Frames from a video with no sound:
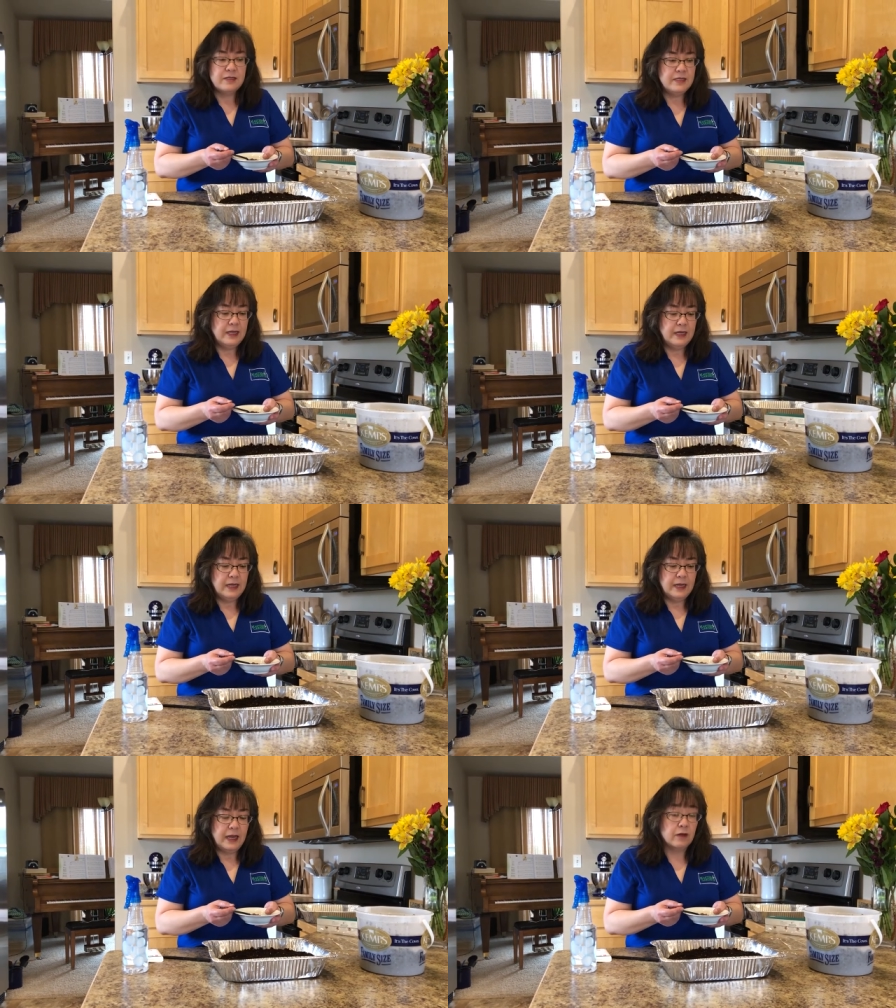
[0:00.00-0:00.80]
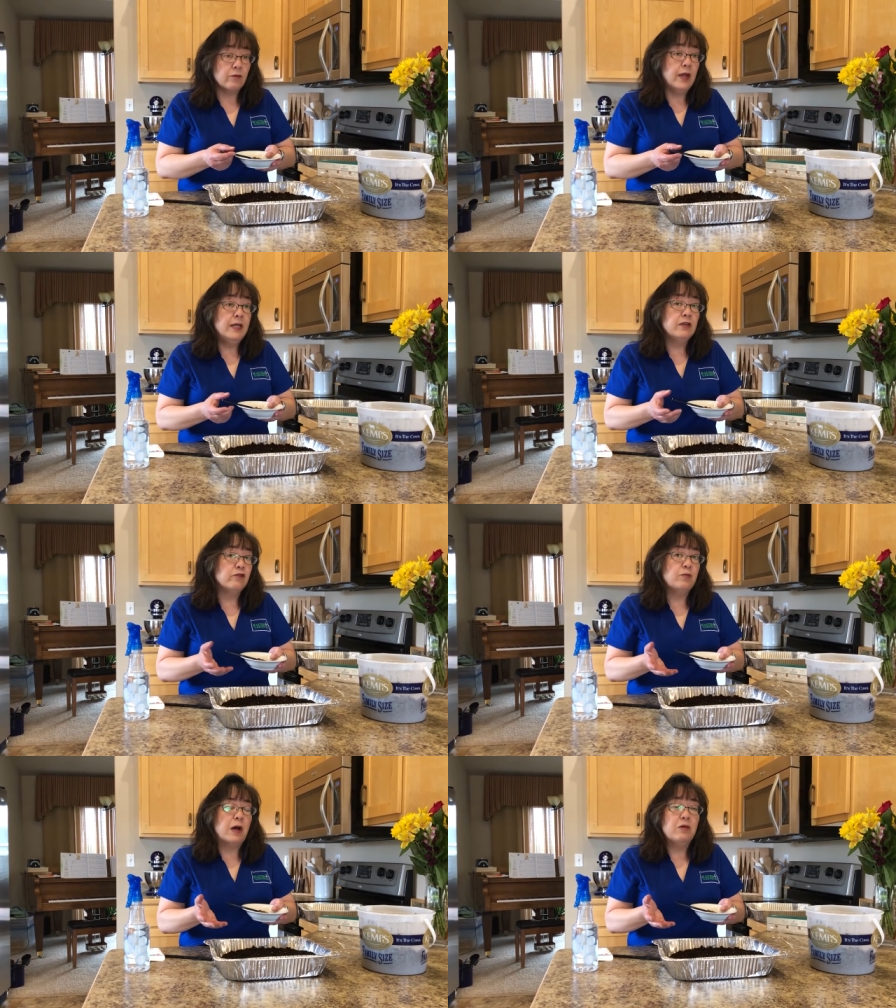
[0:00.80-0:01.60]
seeding at a rate
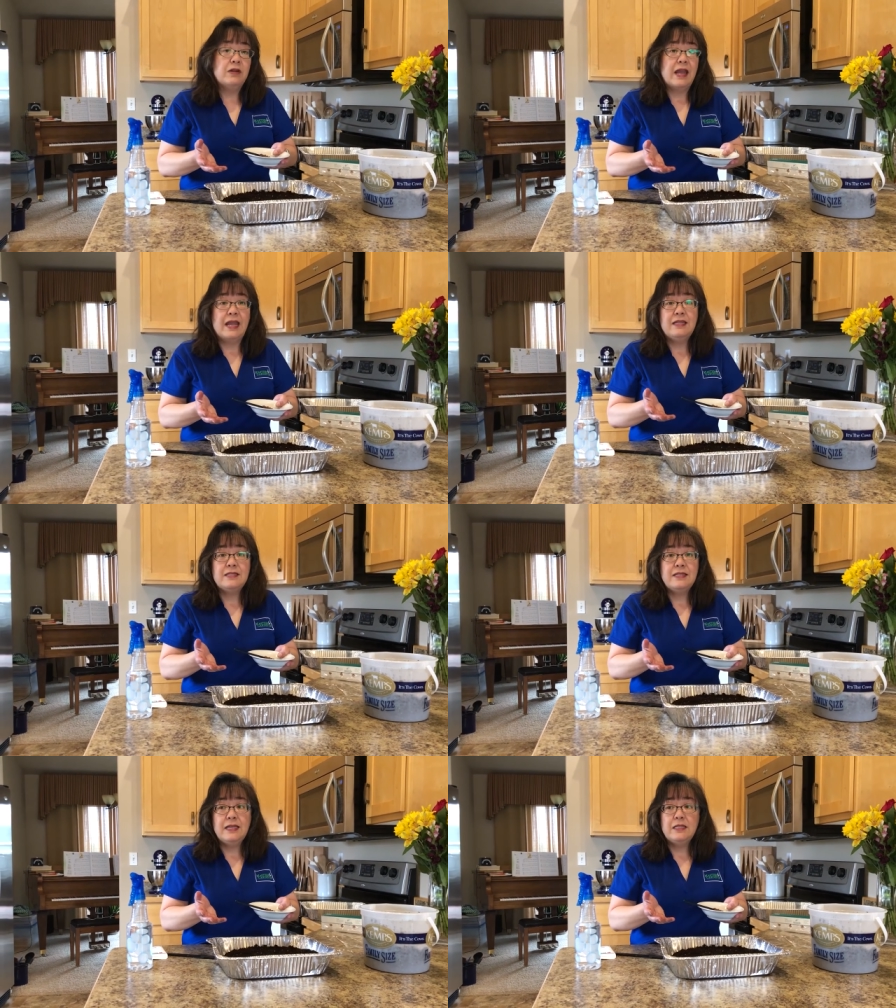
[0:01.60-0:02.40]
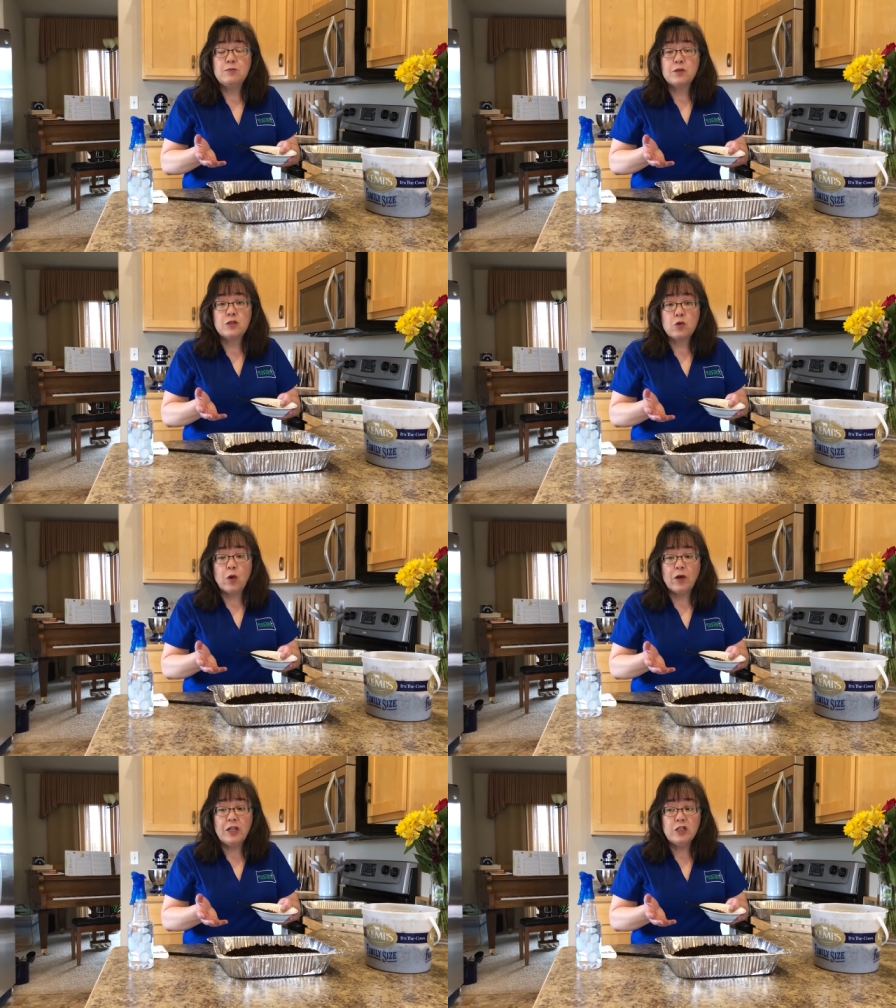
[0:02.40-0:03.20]
of about eight seeds per
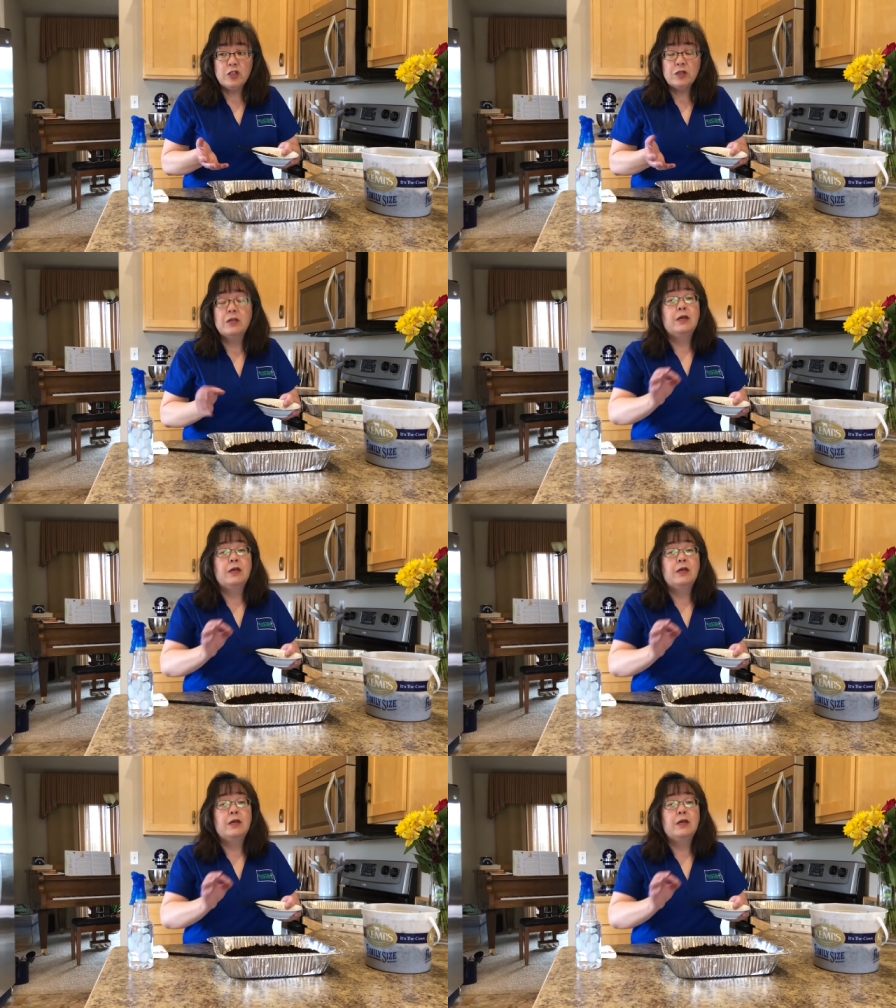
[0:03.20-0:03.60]
square inch.